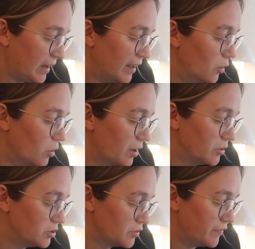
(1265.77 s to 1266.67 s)
I know I
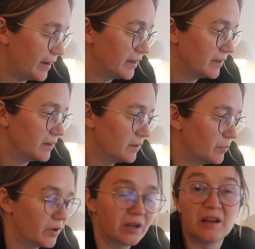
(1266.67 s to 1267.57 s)
could just find it,
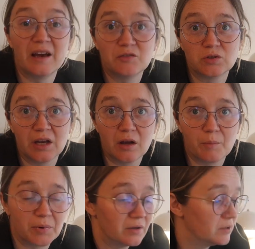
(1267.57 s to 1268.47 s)
but then I have to get
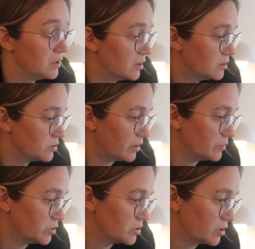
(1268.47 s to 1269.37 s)
up. So
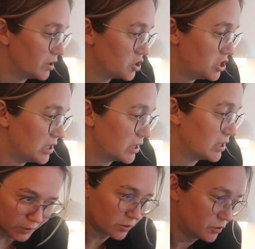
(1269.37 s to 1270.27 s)
I'm just gonna check
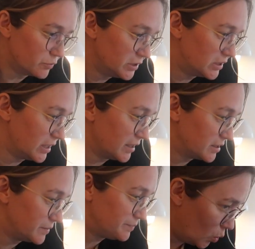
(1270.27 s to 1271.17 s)
what Goodreads
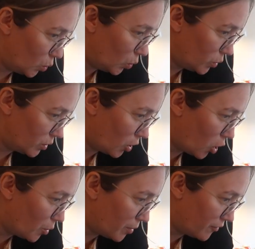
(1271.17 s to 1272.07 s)
says.
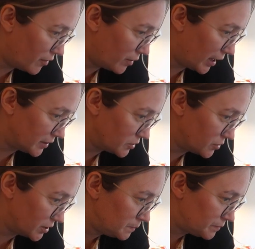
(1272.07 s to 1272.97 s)
Hope of
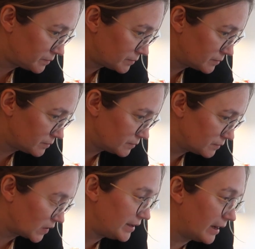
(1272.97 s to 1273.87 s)
Elantris.
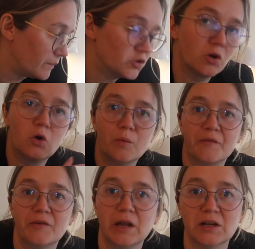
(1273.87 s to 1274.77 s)
Yeah, so Hope
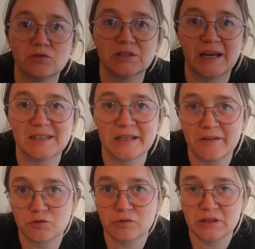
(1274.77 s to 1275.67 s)
of Elantris, I actually
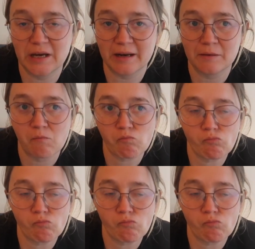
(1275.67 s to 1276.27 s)
have to read that.